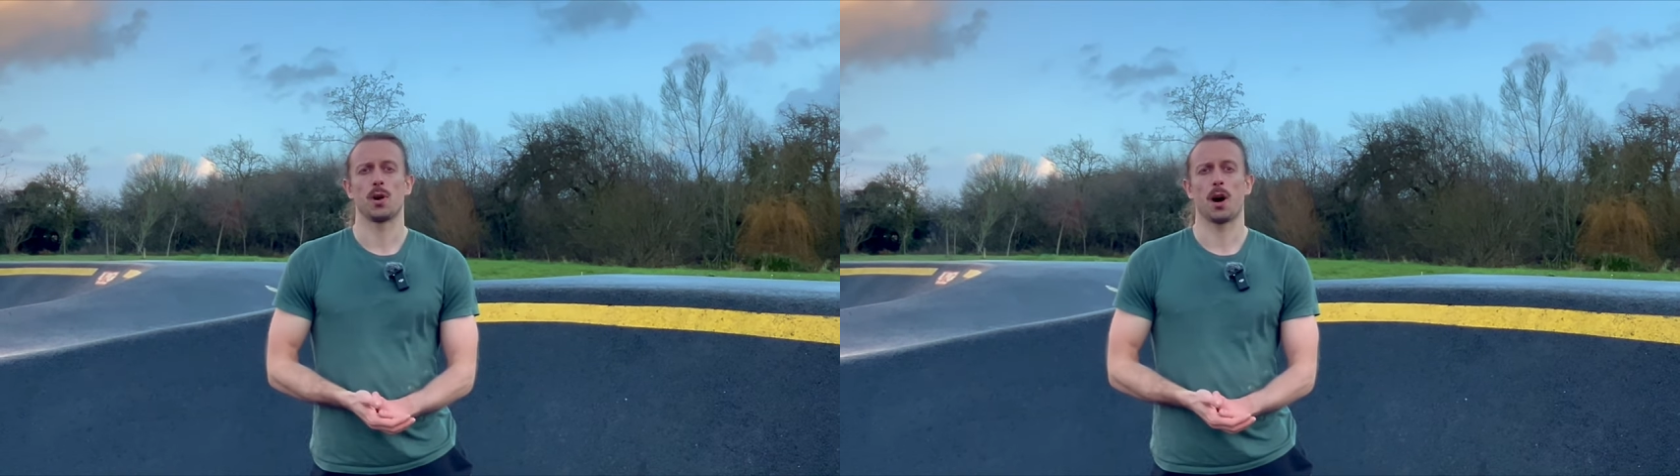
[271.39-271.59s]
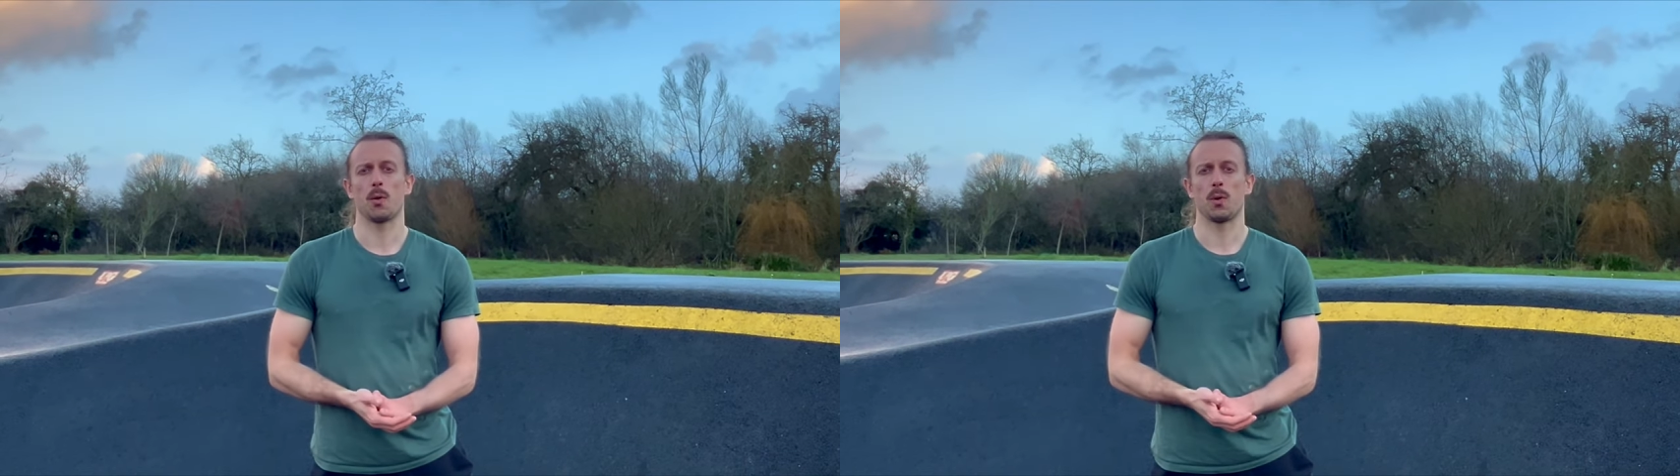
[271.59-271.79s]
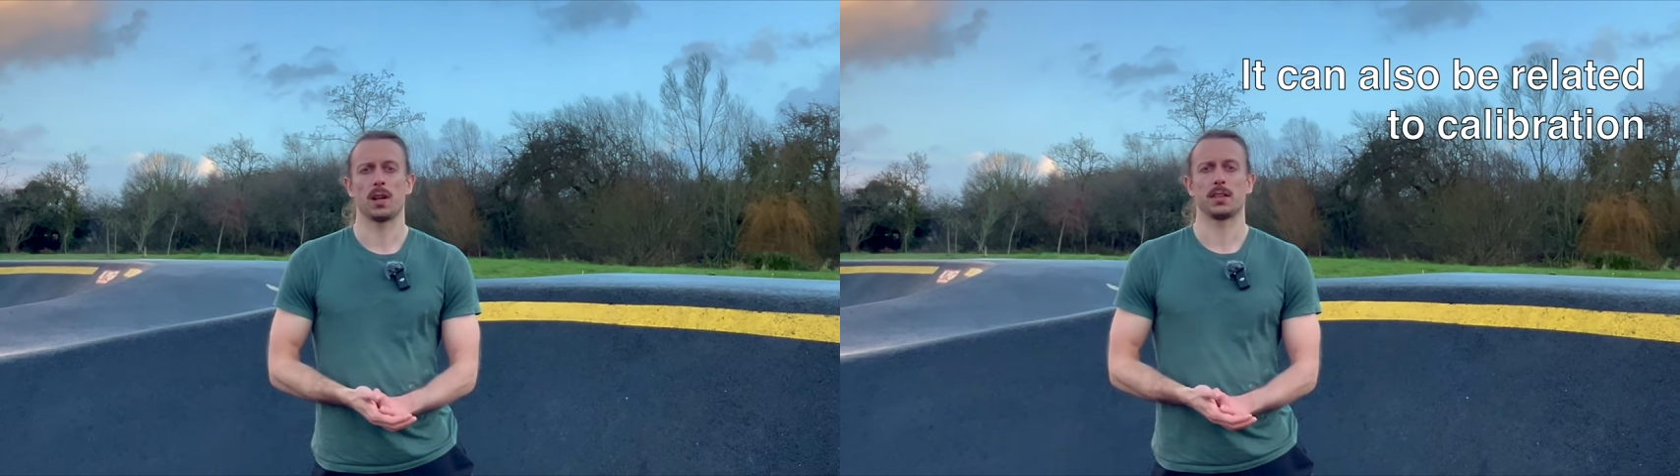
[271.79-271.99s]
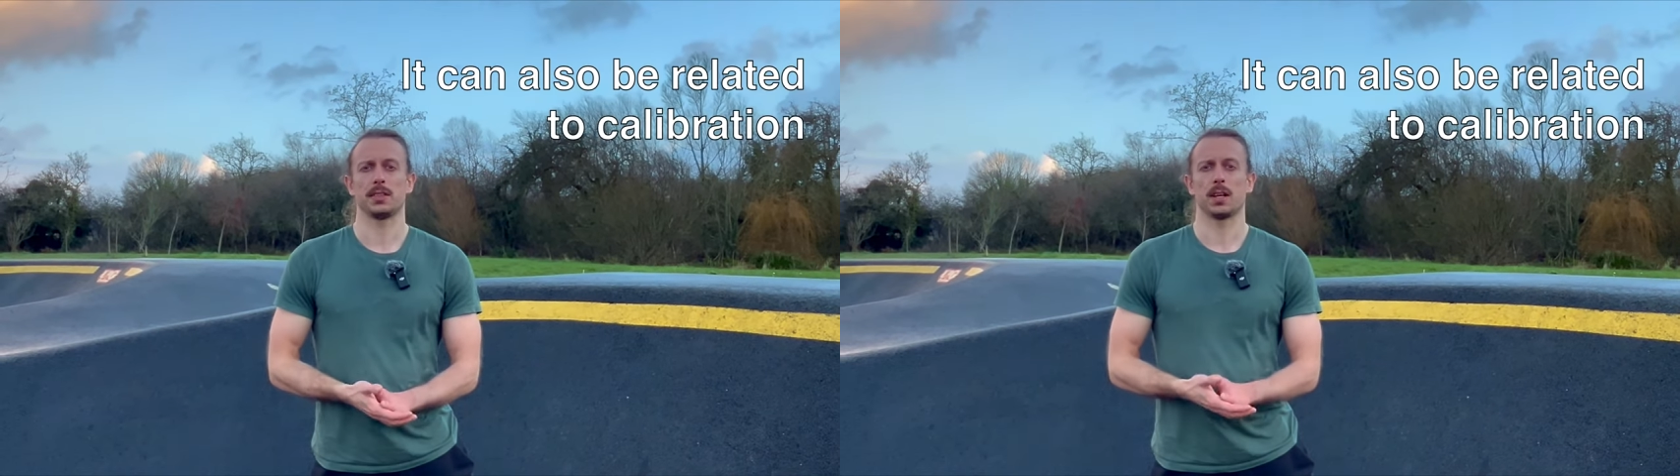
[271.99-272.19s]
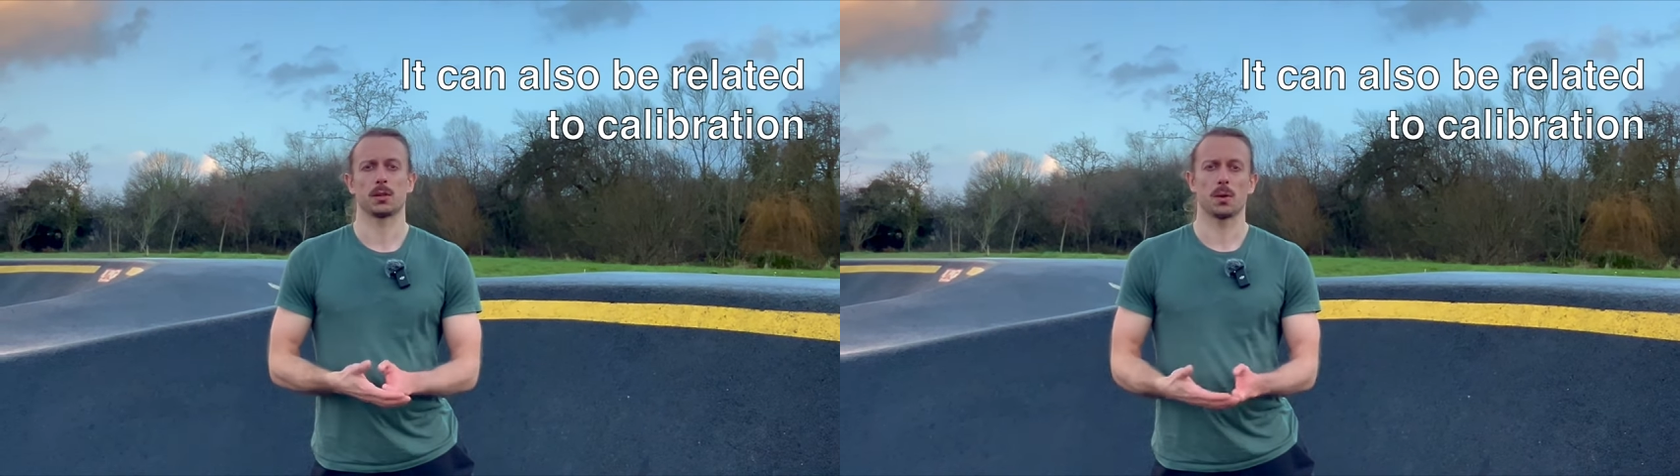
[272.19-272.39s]
how well
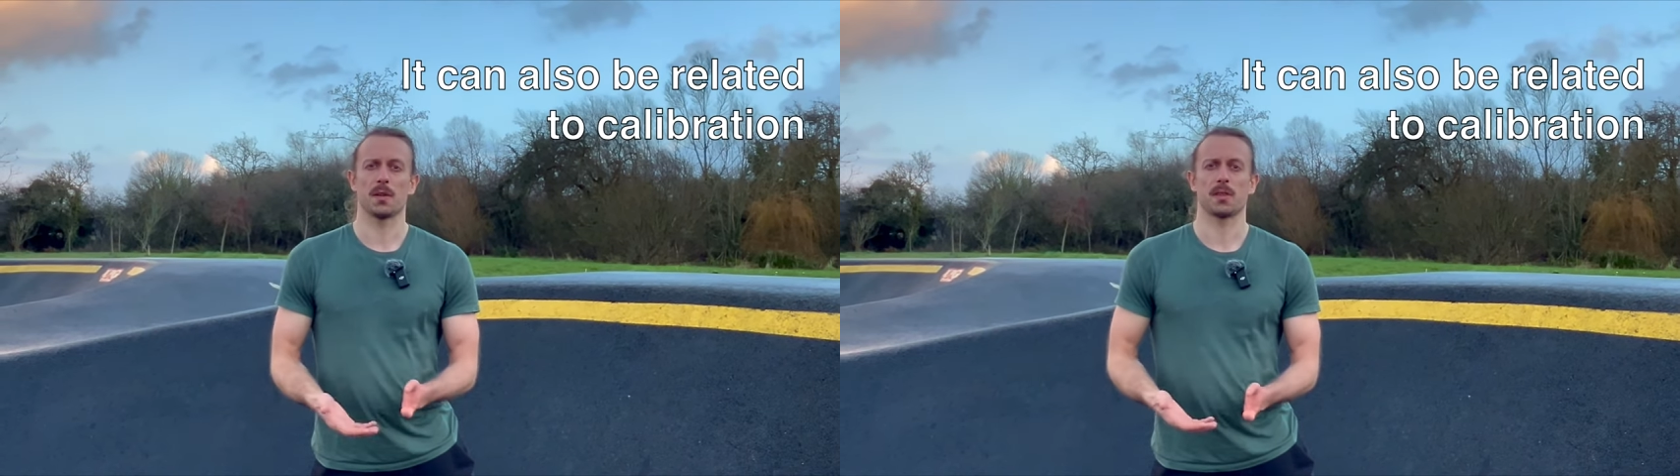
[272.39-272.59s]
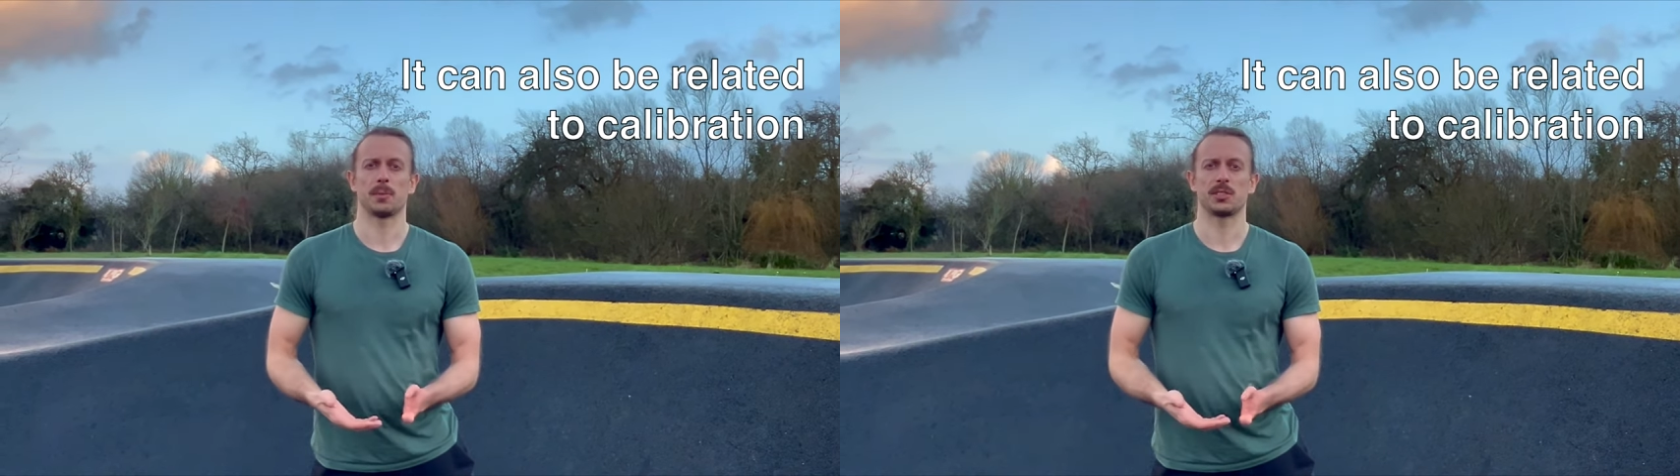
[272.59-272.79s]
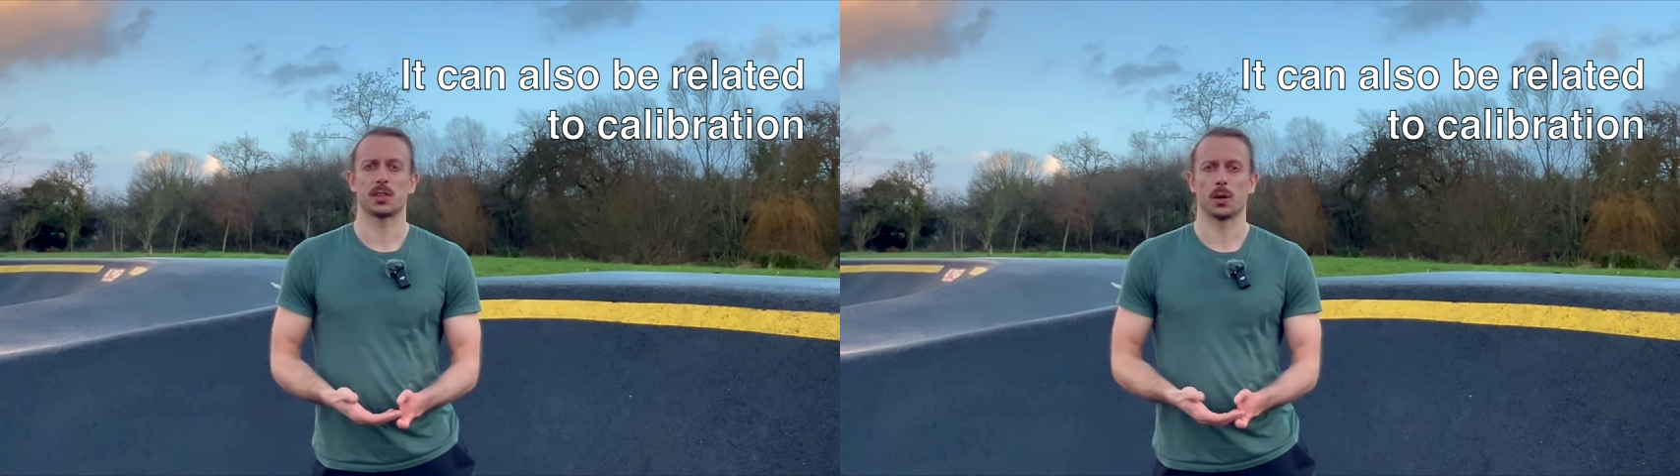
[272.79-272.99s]
the algorithm is